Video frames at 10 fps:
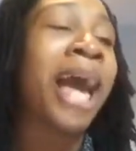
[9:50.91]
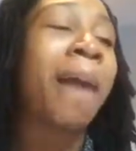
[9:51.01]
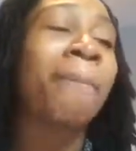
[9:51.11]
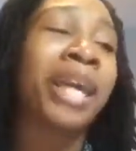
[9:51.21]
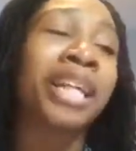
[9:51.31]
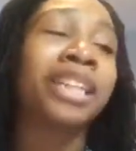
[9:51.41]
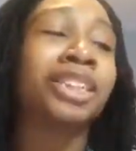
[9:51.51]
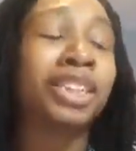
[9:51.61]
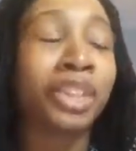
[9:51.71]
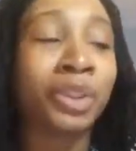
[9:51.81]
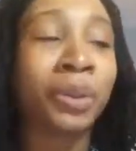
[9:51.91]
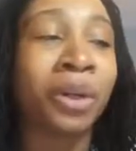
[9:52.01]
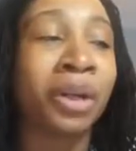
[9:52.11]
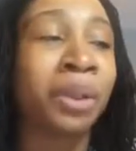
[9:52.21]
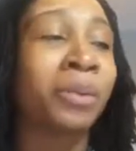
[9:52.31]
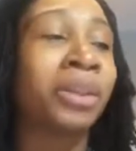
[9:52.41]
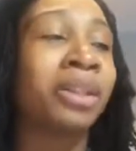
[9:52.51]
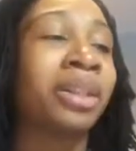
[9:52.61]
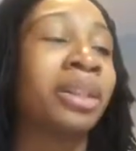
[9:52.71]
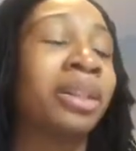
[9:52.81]
I may continue on
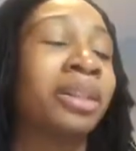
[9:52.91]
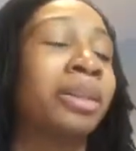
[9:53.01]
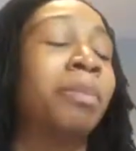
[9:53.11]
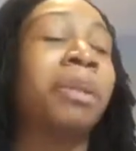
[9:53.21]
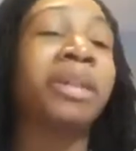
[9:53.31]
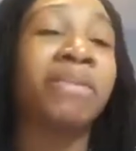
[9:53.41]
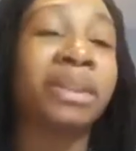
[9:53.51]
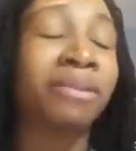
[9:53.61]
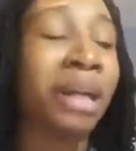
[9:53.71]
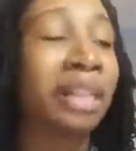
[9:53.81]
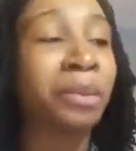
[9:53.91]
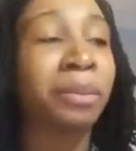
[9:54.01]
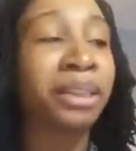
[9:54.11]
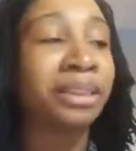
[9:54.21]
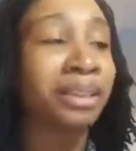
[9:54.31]
with the benefits of God's presence